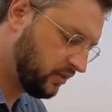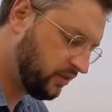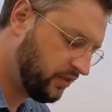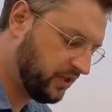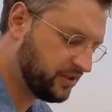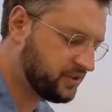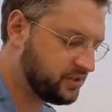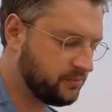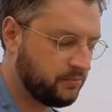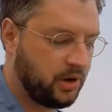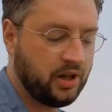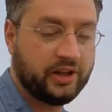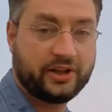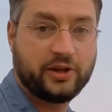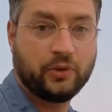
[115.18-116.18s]
this
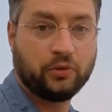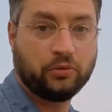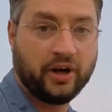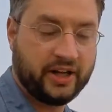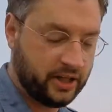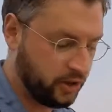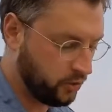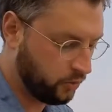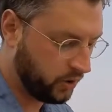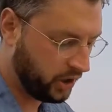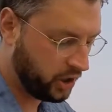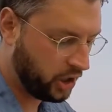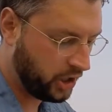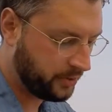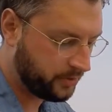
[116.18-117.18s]
molecule right here, one
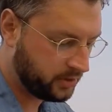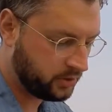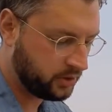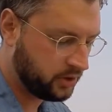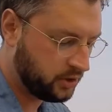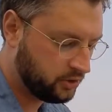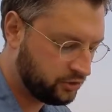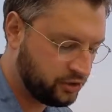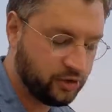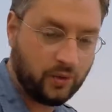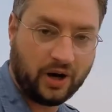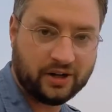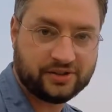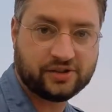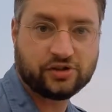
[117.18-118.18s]
carbon, two
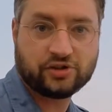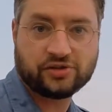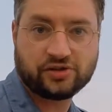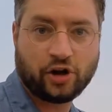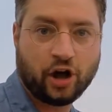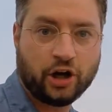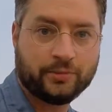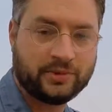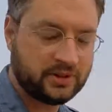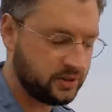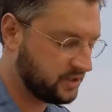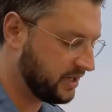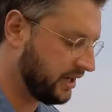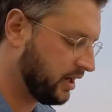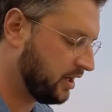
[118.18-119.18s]
oxygens, carbon
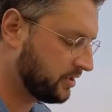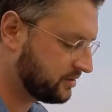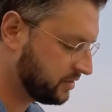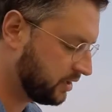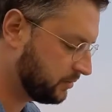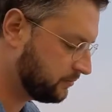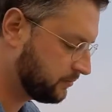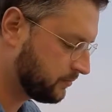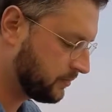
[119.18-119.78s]
dioxide.